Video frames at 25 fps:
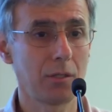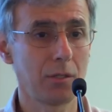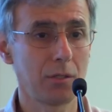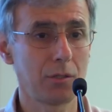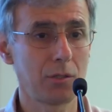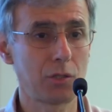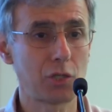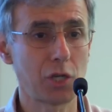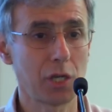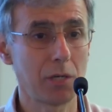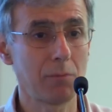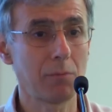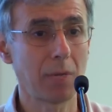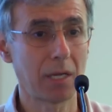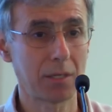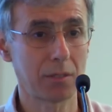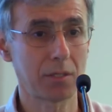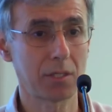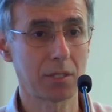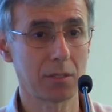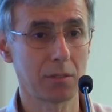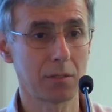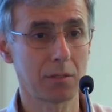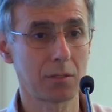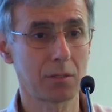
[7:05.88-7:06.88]
gene
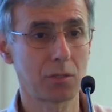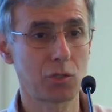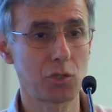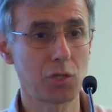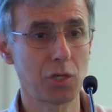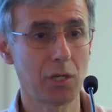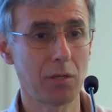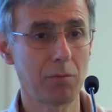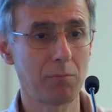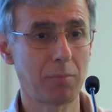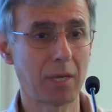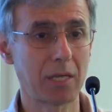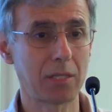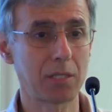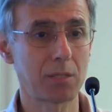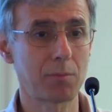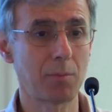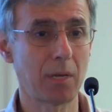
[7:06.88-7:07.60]
medicines, gene-based